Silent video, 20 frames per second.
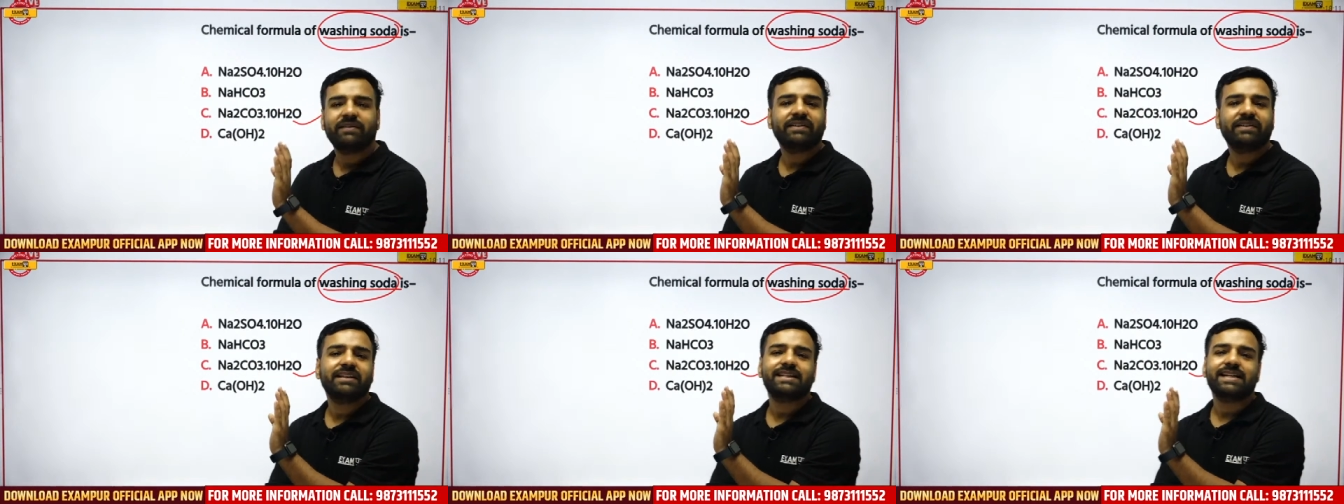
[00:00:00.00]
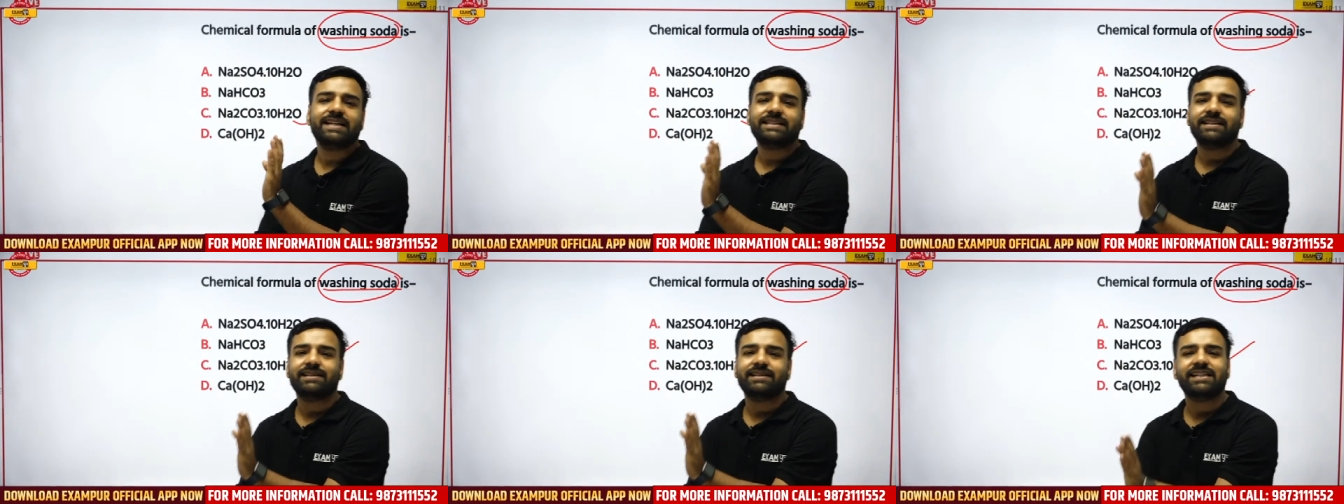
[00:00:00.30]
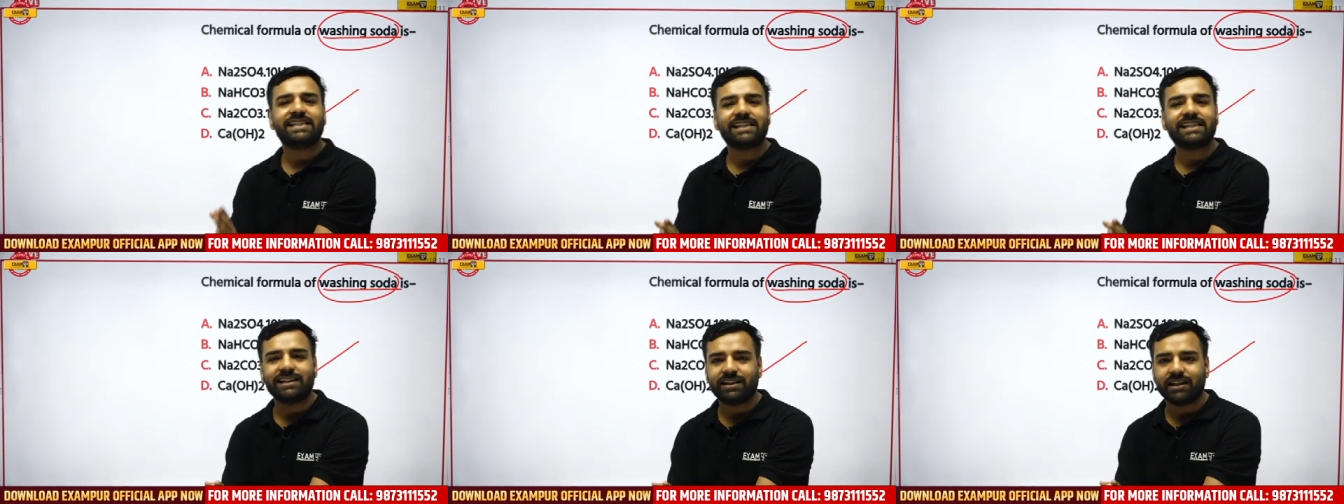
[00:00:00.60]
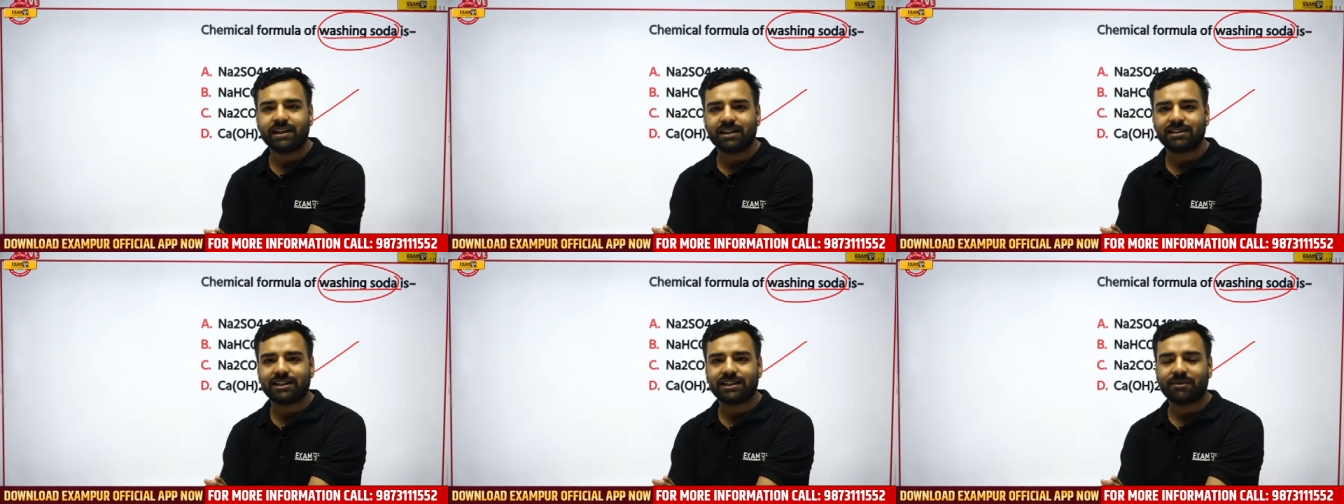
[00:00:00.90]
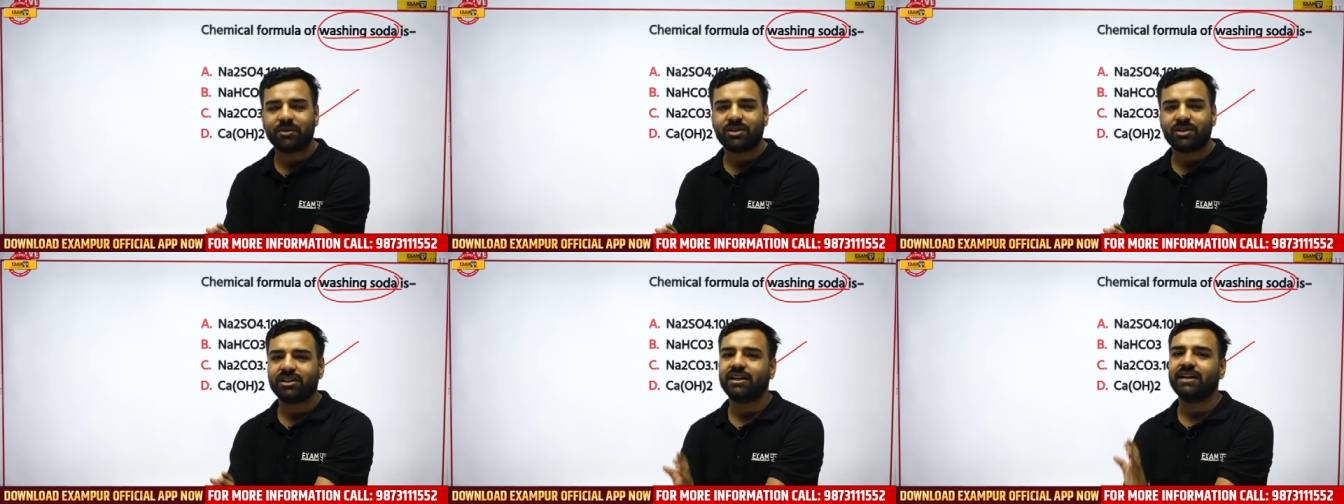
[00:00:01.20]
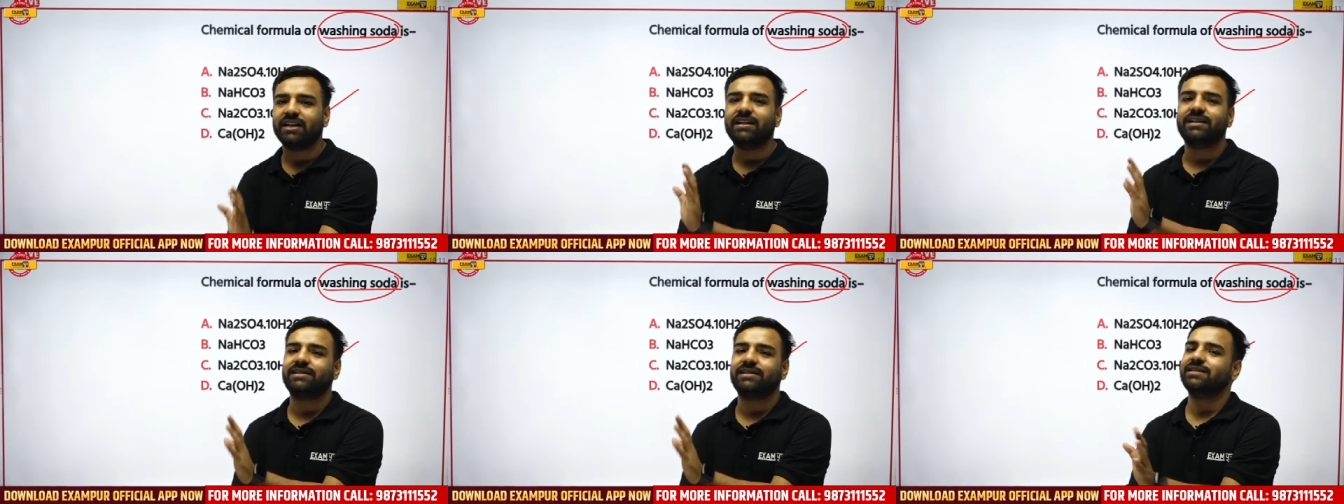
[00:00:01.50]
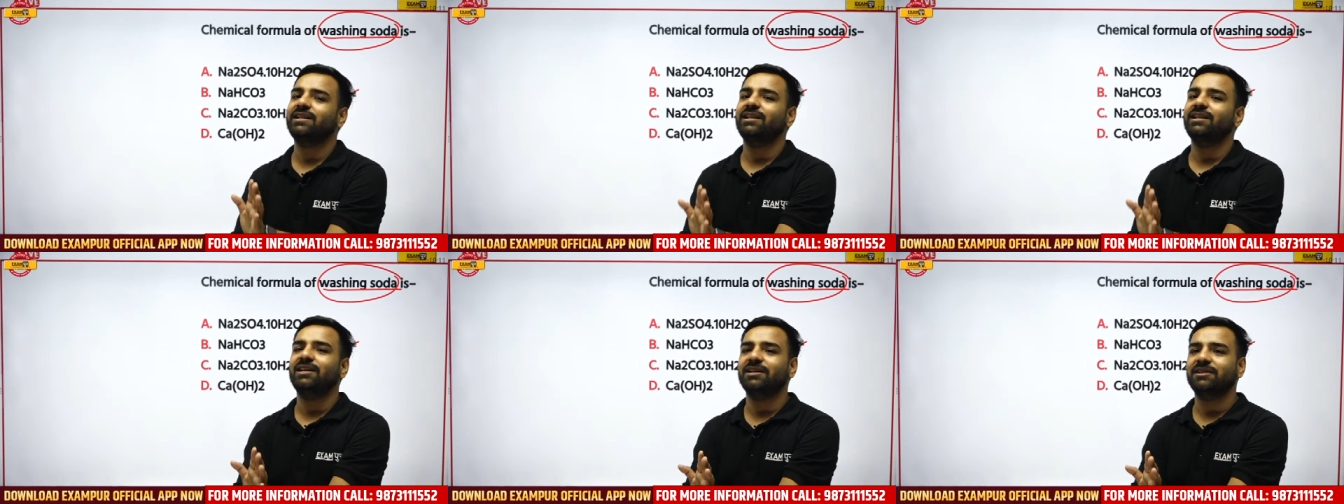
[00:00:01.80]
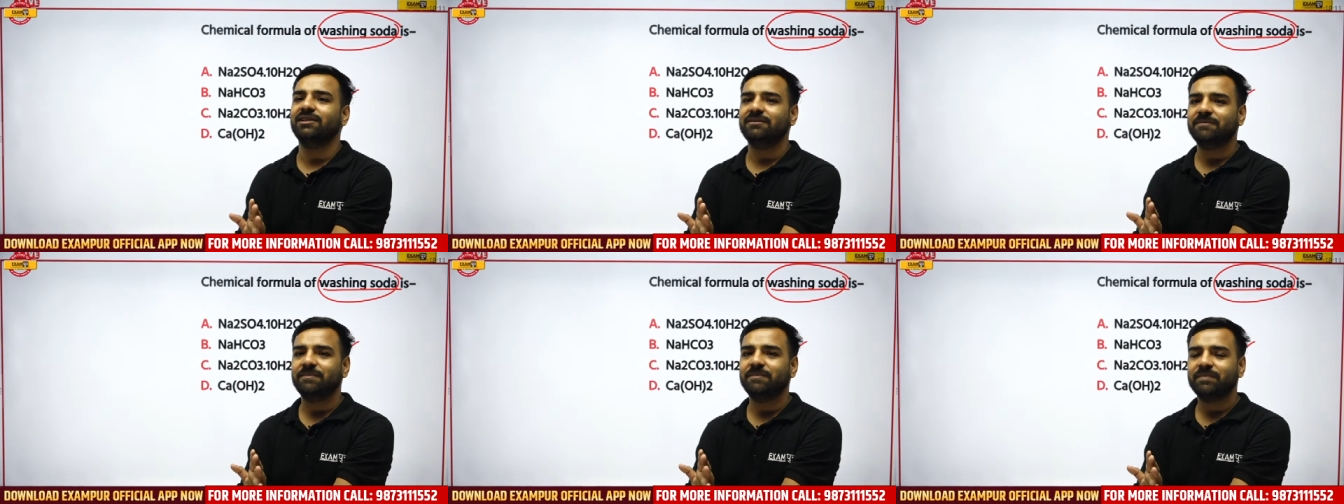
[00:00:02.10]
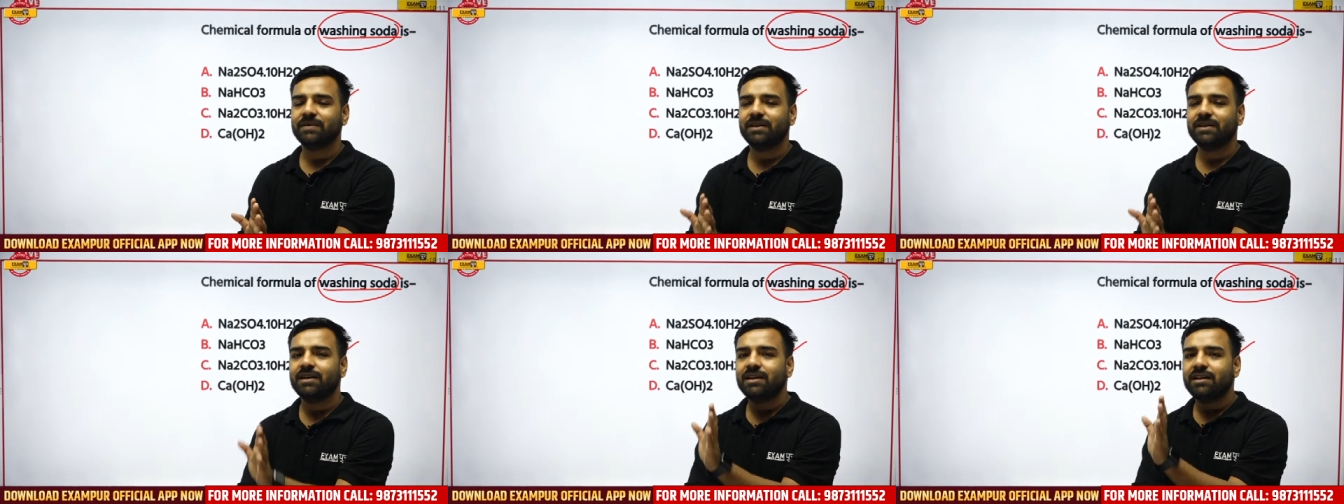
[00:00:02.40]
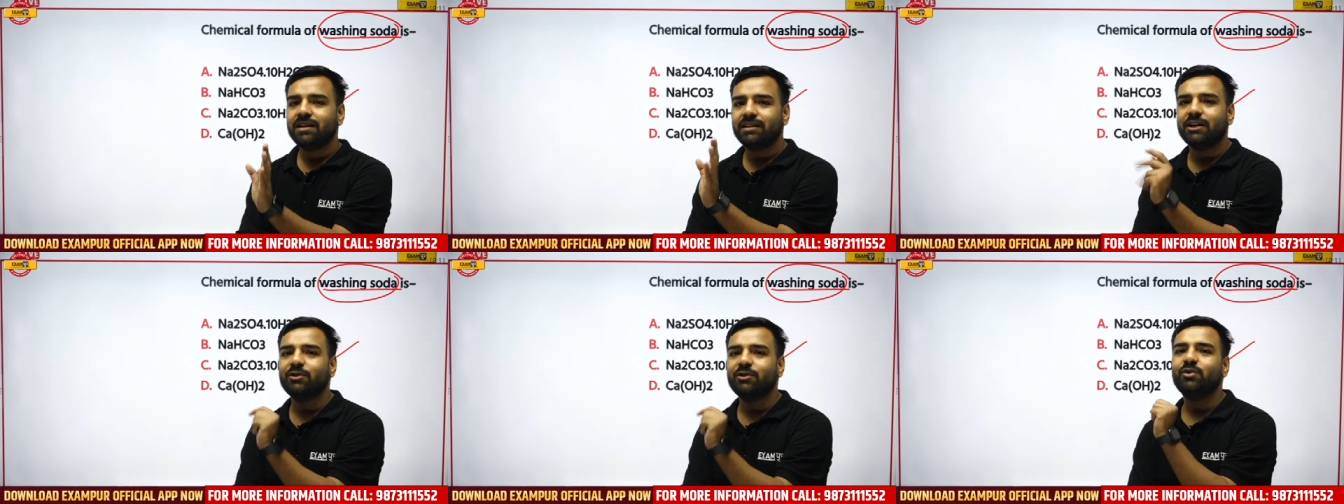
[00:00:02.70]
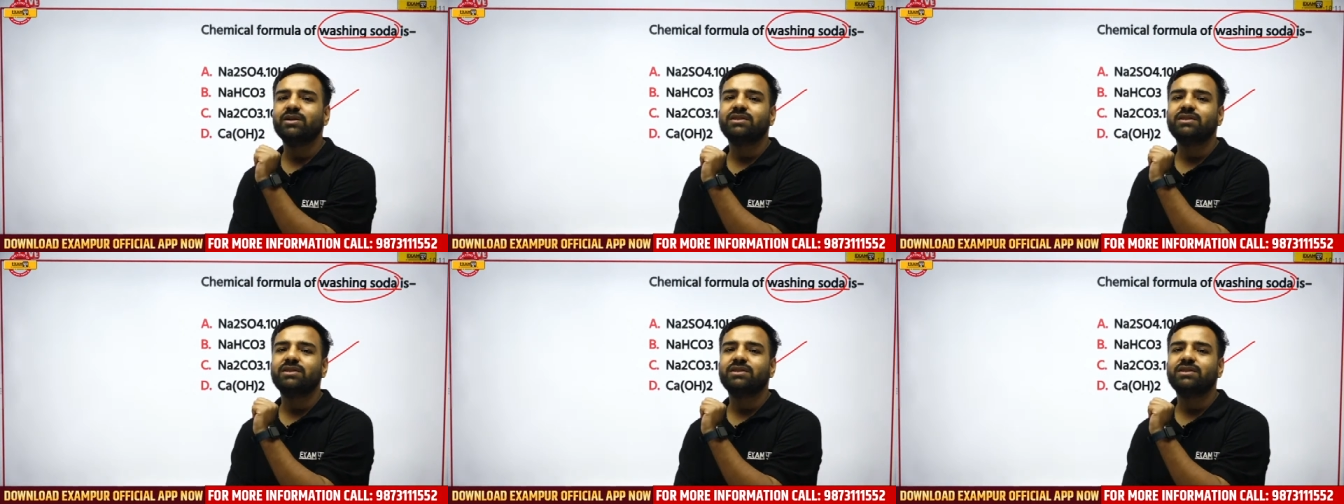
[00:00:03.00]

when you have given this SSC CGL examination and it's clear.